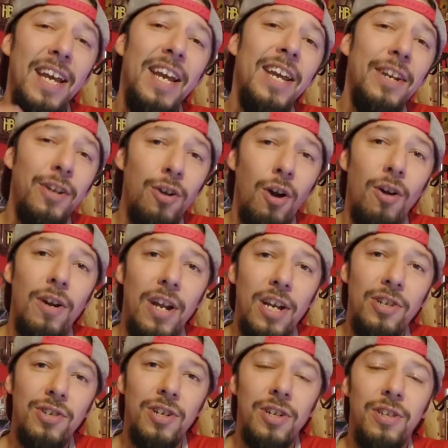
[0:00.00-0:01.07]

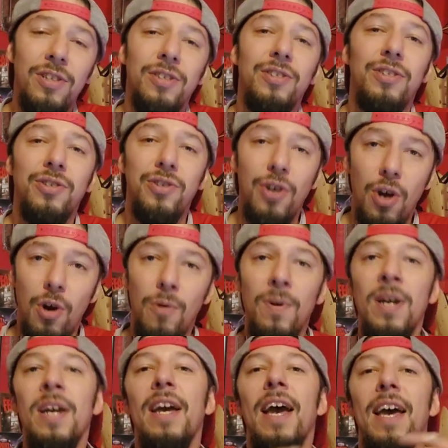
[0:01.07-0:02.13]
incarnation of the
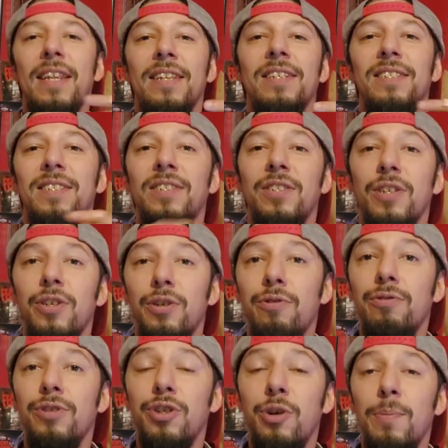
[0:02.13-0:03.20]
show. And this is the
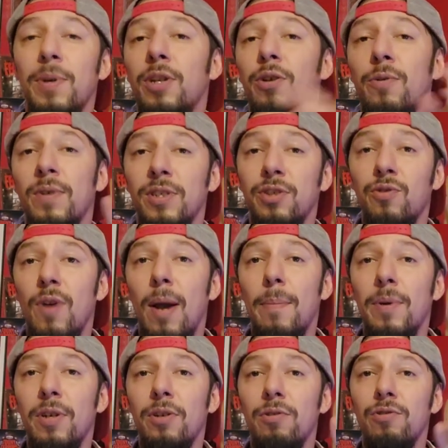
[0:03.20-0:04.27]
new Scooby-Doo and
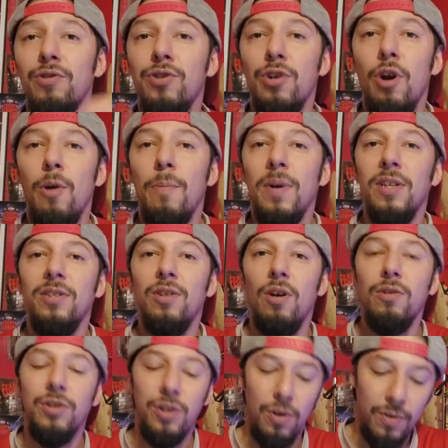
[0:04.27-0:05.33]
Scrappy-Doo show, but it's
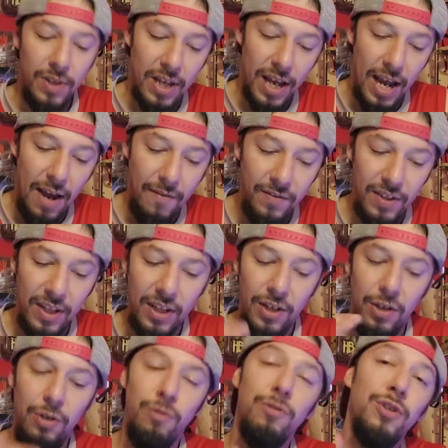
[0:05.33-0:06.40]
also, they have the
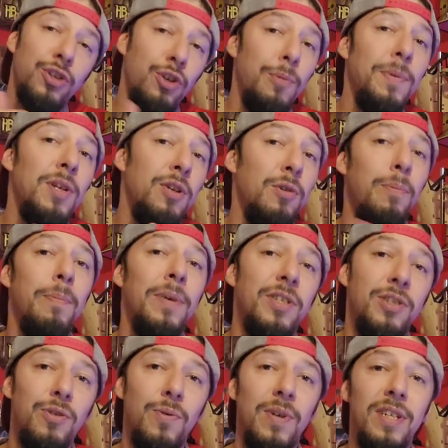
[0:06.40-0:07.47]
new Scooby-Doo
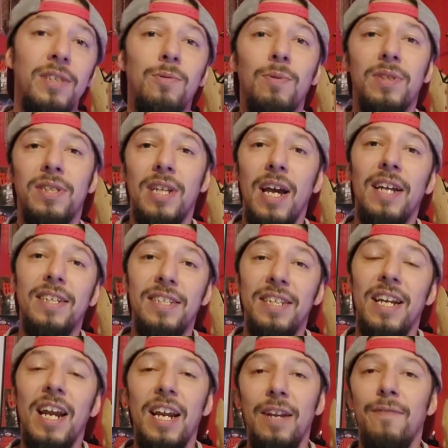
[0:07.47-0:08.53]
Mysteries was
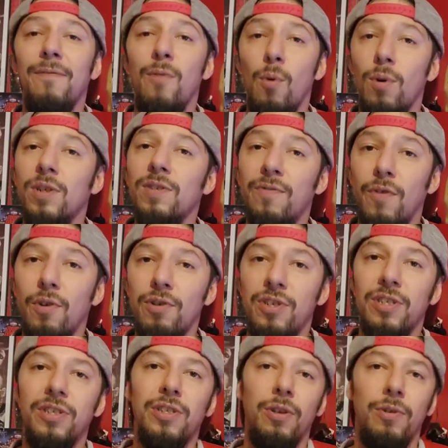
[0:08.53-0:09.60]
1984's
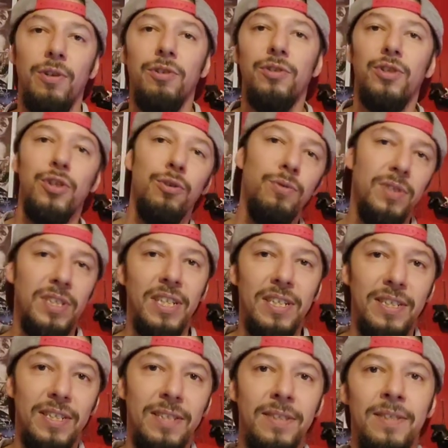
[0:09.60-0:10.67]
version. So there's two
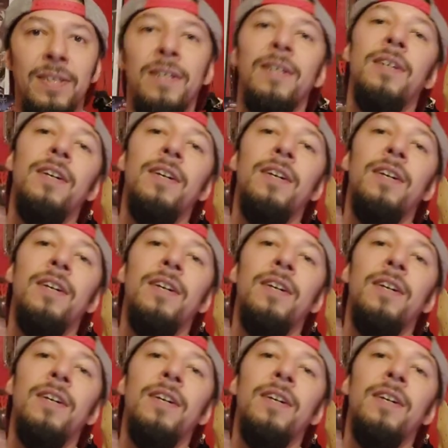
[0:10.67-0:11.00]
seasons.